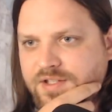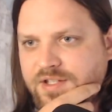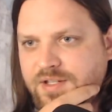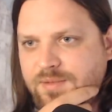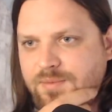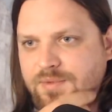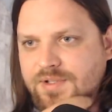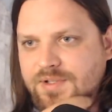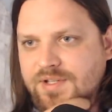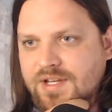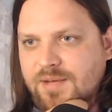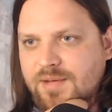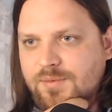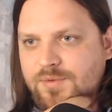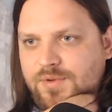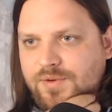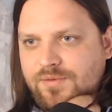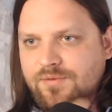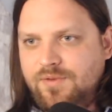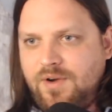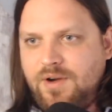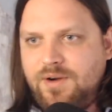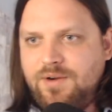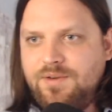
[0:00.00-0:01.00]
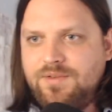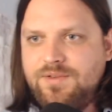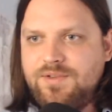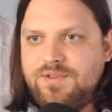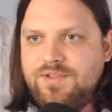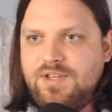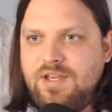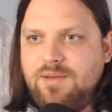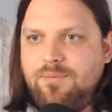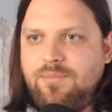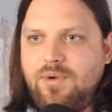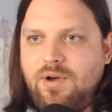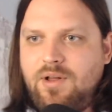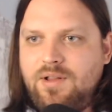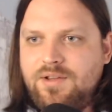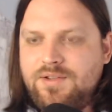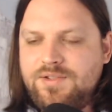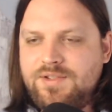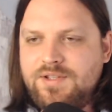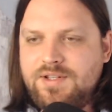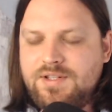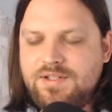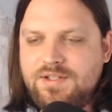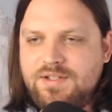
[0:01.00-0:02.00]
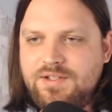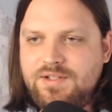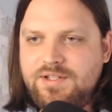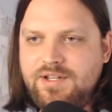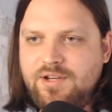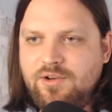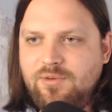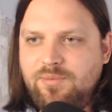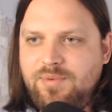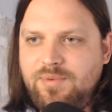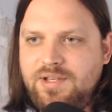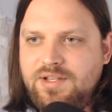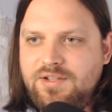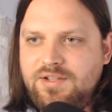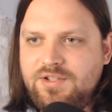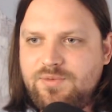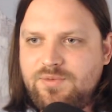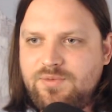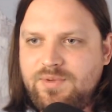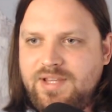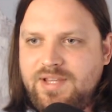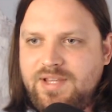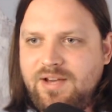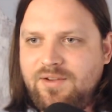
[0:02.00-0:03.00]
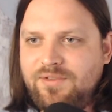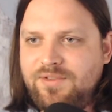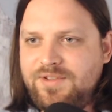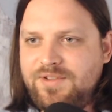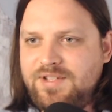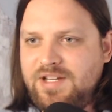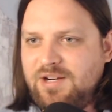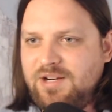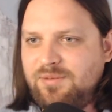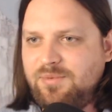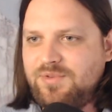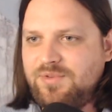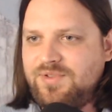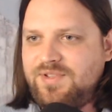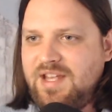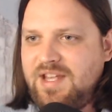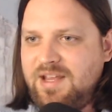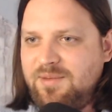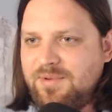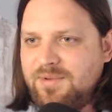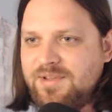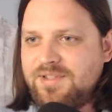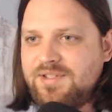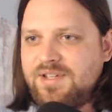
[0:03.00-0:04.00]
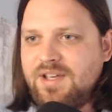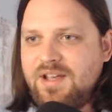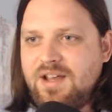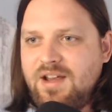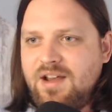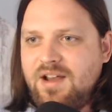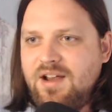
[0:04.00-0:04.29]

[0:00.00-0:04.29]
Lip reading: seem the Dems are following the same policy as the GOP, just without the terrible statements?